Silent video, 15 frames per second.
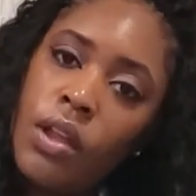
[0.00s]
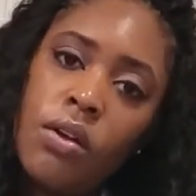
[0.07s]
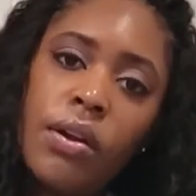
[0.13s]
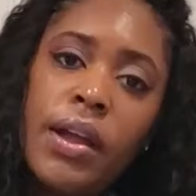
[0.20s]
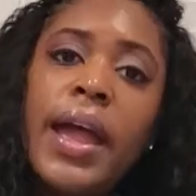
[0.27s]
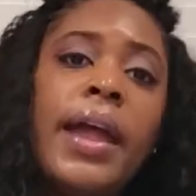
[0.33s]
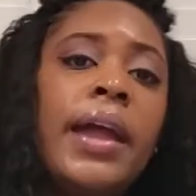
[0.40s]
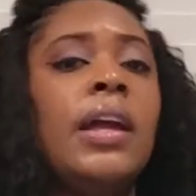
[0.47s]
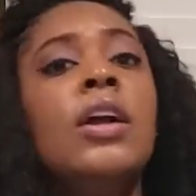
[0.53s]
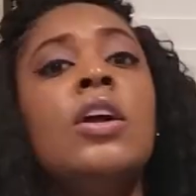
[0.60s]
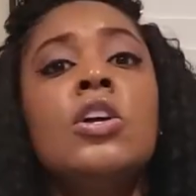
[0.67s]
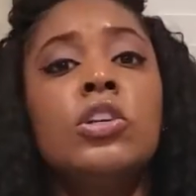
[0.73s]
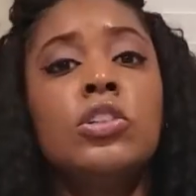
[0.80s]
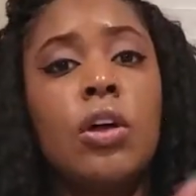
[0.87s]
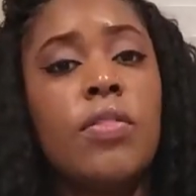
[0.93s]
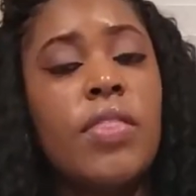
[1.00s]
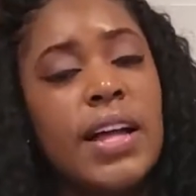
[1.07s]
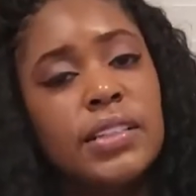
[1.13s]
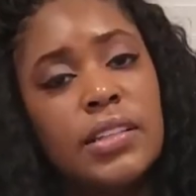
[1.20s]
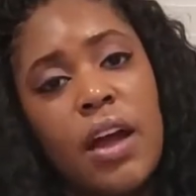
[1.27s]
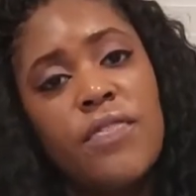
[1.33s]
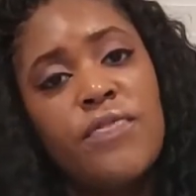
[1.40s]
Okay, so
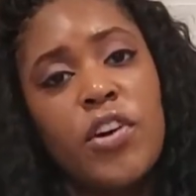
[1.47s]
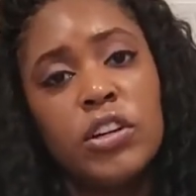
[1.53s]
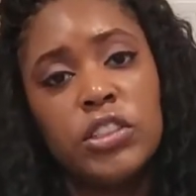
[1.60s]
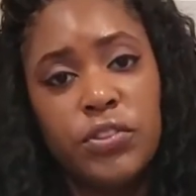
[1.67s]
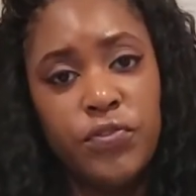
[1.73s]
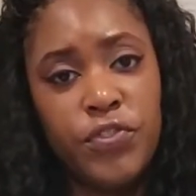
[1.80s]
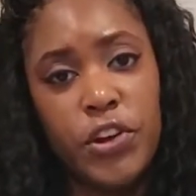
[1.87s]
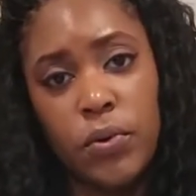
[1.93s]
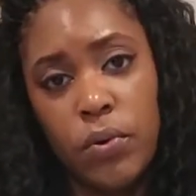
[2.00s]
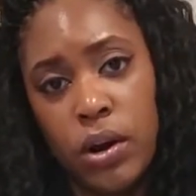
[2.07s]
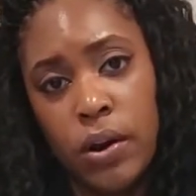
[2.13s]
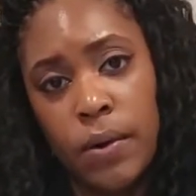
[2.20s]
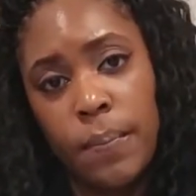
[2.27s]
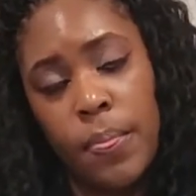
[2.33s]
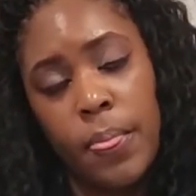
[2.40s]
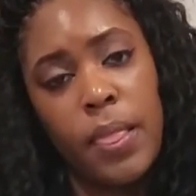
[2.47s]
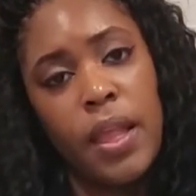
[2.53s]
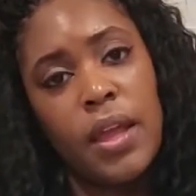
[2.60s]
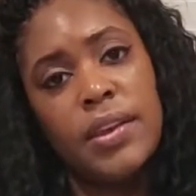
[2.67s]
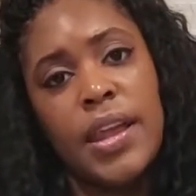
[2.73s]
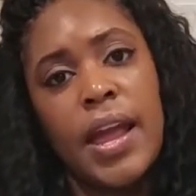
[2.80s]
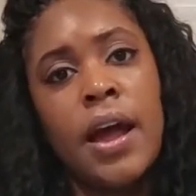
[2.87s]
that's our first viewer.
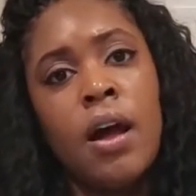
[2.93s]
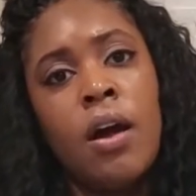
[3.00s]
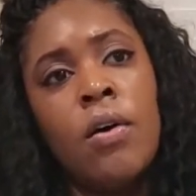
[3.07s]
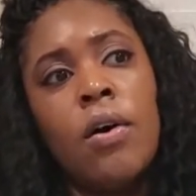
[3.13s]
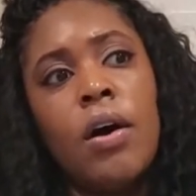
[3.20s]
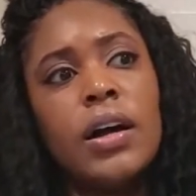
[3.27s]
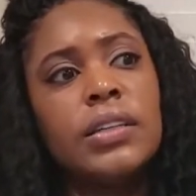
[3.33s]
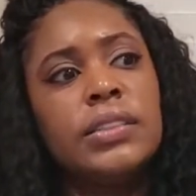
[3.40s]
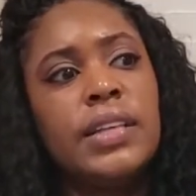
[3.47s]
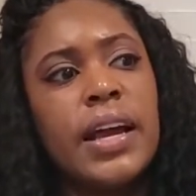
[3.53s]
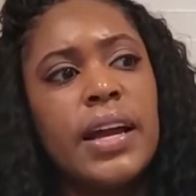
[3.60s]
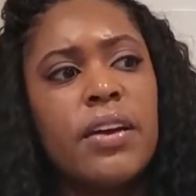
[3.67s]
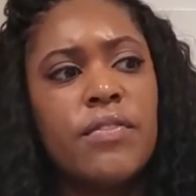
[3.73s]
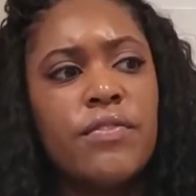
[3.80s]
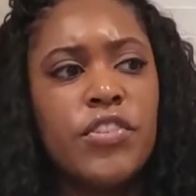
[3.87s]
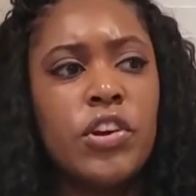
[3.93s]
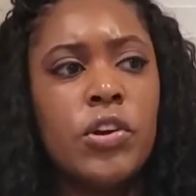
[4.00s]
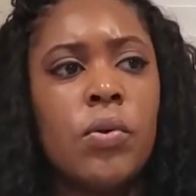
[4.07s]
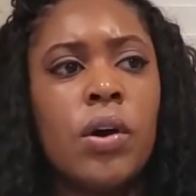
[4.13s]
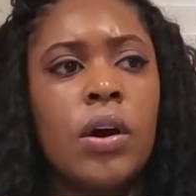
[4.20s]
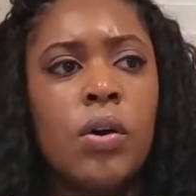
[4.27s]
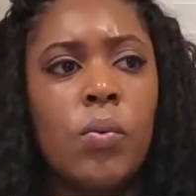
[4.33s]
Now, our second
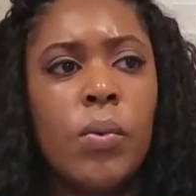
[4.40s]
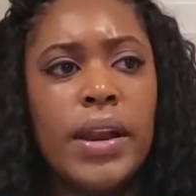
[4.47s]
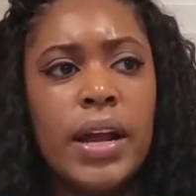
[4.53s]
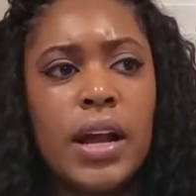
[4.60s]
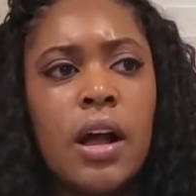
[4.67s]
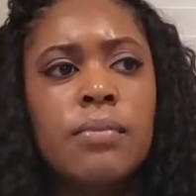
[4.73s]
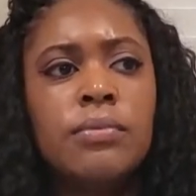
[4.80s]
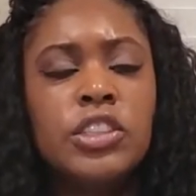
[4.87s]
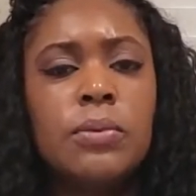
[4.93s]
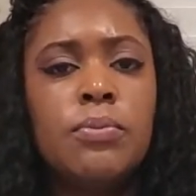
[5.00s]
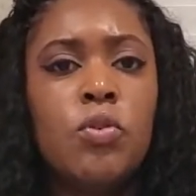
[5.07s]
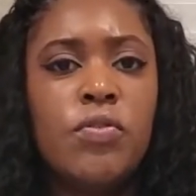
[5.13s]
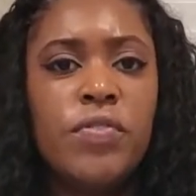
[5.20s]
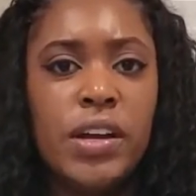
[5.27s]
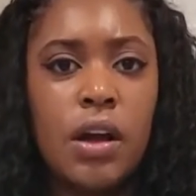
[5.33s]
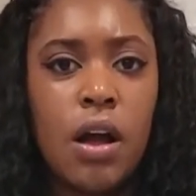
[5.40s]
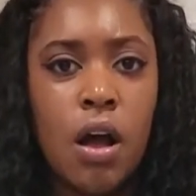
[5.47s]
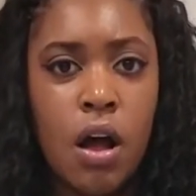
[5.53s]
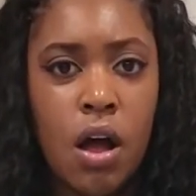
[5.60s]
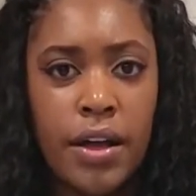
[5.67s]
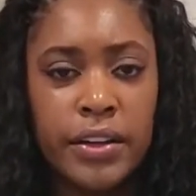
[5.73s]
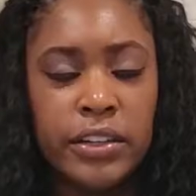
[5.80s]
viewer, when it comes to moving
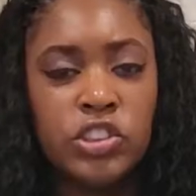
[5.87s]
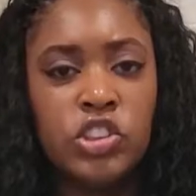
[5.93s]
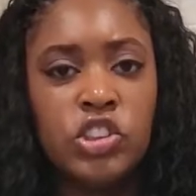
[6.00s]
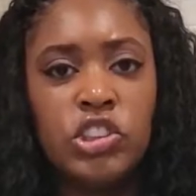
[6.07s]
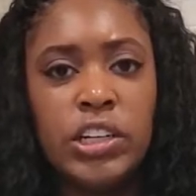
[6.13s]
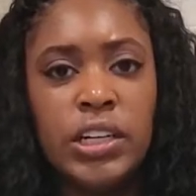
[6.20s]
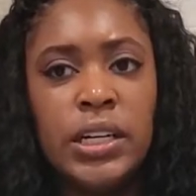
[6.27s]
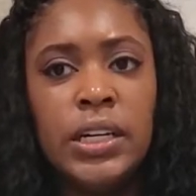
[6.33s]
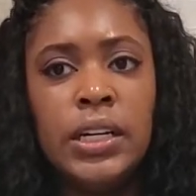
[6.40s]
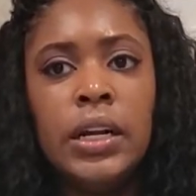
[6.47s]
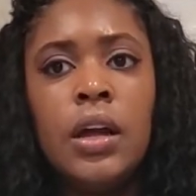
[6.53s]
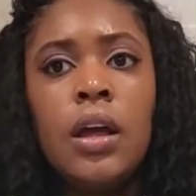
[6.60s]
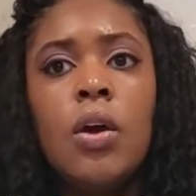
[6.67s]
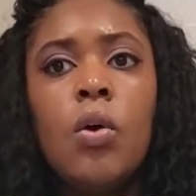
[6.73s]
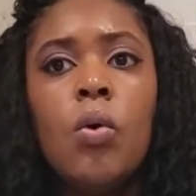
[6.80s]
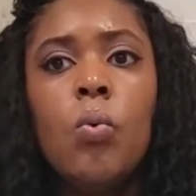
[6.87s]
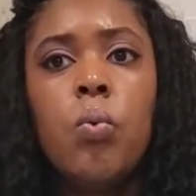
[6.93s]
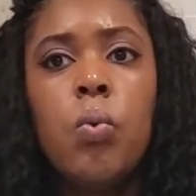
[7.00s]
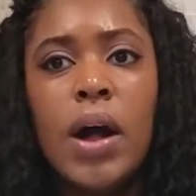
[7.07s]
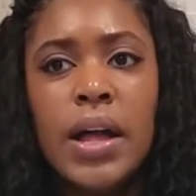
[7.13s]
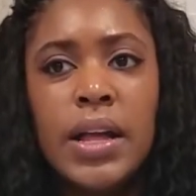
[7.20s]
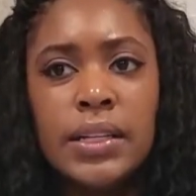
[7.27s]
on, she
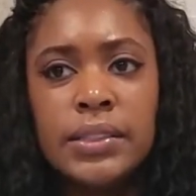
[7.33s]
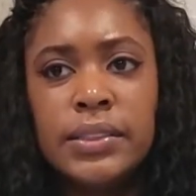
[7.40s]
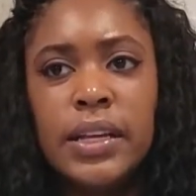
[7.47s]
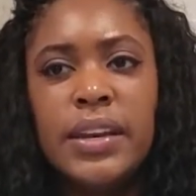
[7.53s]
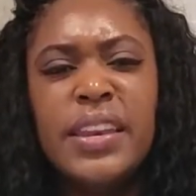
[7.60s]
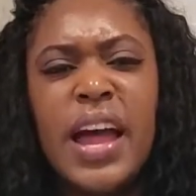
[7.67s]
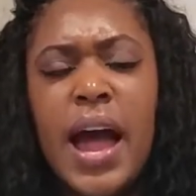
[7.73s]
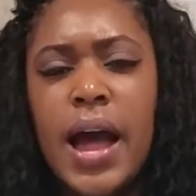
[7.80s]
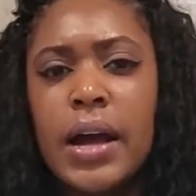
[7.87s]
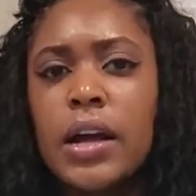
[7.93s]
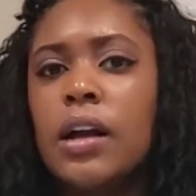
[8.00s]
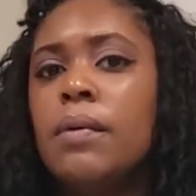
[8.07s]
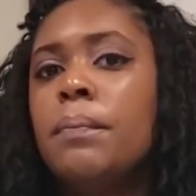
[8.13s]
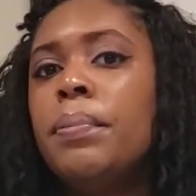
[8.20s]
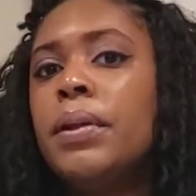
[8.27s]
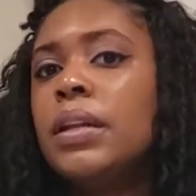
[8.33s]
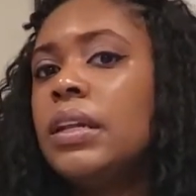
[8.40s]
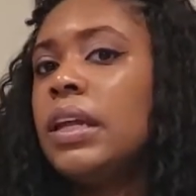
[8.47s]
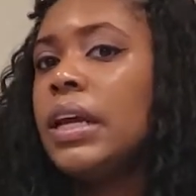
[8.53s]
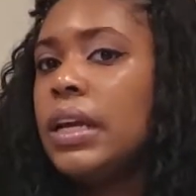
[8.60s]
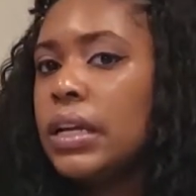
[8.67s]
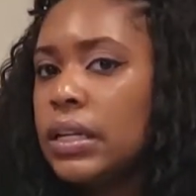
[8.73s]
was not
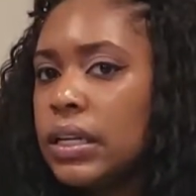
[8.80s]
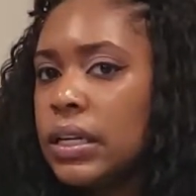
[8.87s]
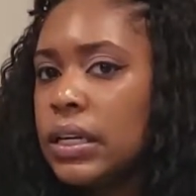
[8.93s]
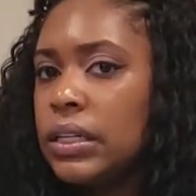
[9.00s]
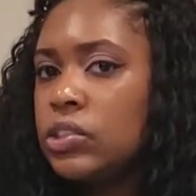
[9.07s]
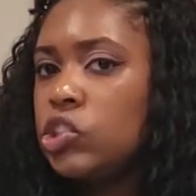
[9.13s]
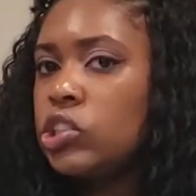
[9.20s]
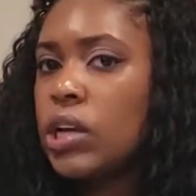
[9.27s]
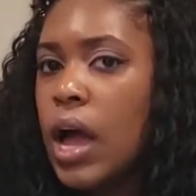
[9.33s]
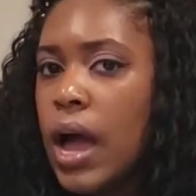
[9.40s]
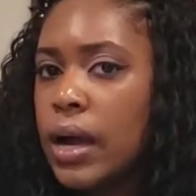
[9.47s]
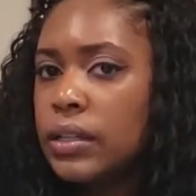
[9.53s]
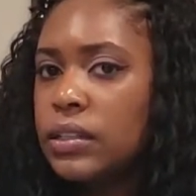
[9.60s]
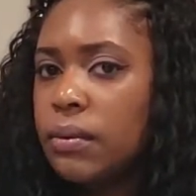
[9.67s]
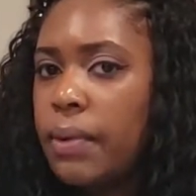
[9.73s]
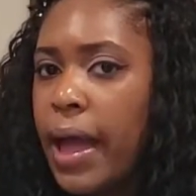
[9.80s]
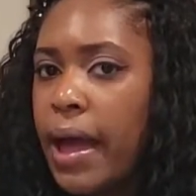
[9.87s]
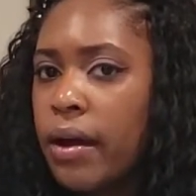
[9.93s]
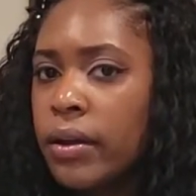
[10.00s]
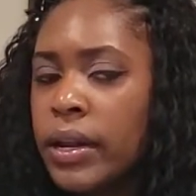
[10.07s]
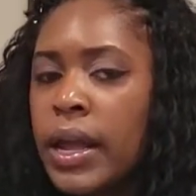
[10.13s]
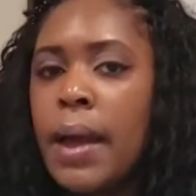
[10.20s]
completely shocked
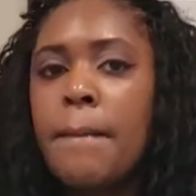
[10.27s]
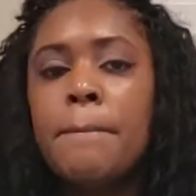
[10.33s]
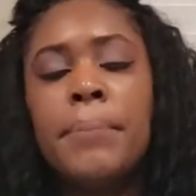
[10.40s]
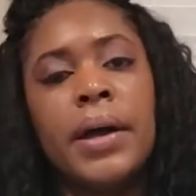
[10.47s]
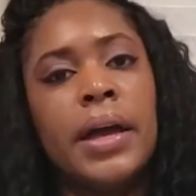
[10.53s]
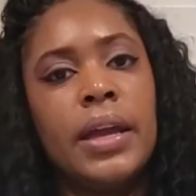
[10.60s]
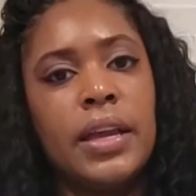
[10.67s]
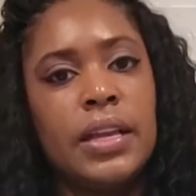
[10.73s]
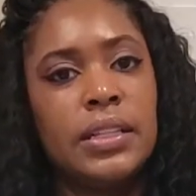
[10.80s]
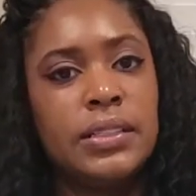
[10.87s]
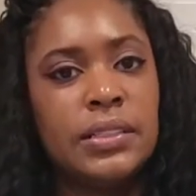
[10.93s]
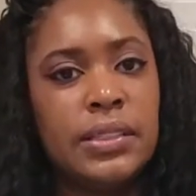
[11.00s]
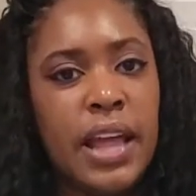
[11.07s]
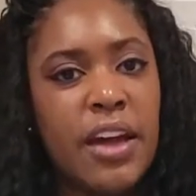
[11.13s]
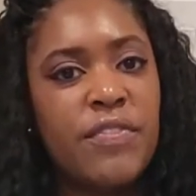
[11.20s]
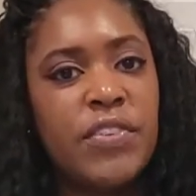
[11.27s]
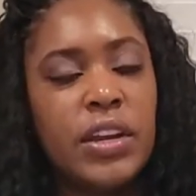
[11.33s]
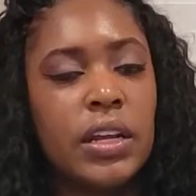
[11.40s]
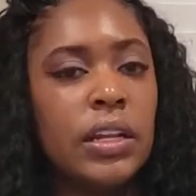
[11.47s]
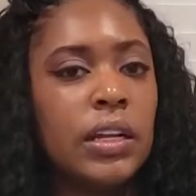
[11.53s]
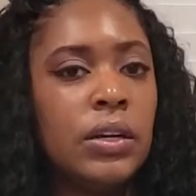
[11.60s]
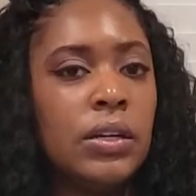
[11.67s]
about it, but it's
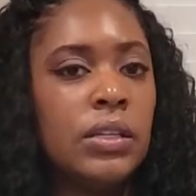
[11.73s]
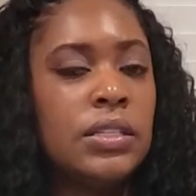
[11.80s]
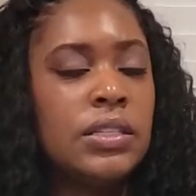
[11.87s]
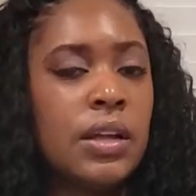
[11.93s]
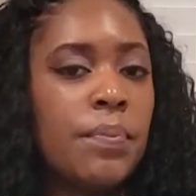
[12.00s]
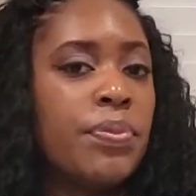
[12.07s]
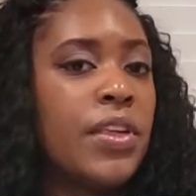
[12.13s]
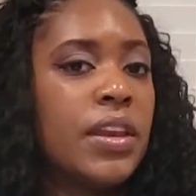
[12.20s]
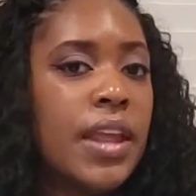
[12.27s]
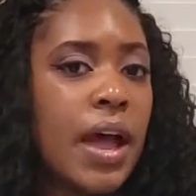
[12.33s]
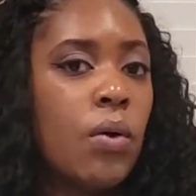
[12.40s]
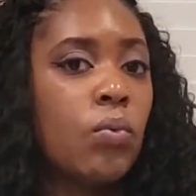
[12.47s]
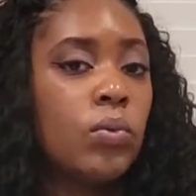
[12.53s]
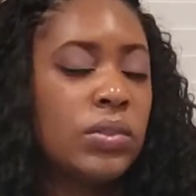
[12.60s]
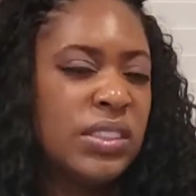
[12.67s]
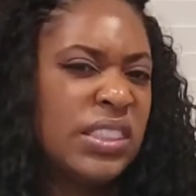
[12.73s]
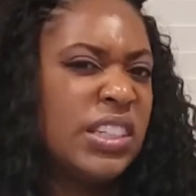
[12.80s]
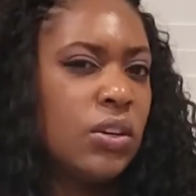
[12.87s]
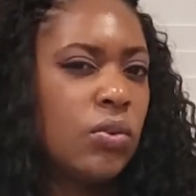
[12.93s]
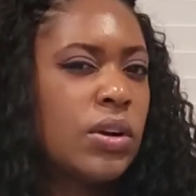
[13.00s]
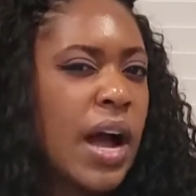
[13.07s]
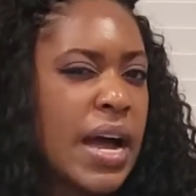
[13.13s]
definitely something that
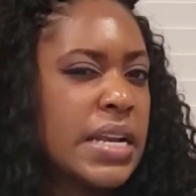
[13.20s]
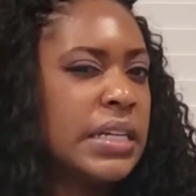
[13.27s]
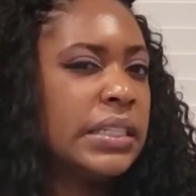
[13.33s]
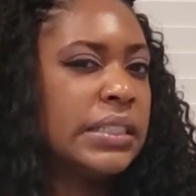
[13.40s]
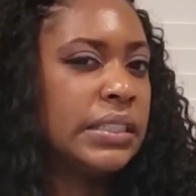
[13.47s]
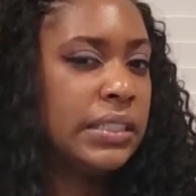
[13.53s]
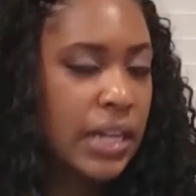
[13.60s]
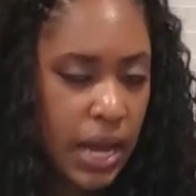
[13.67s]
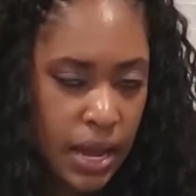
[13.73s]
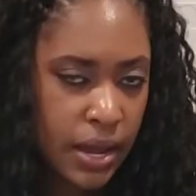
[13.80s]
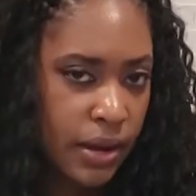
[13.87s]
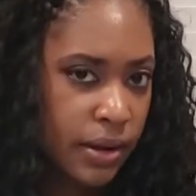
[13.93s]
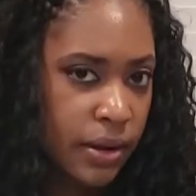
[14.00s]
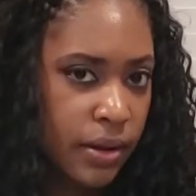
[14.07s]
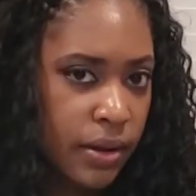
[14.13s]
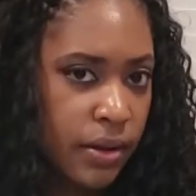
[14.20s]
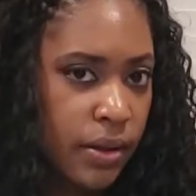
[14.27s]
still kind of stung.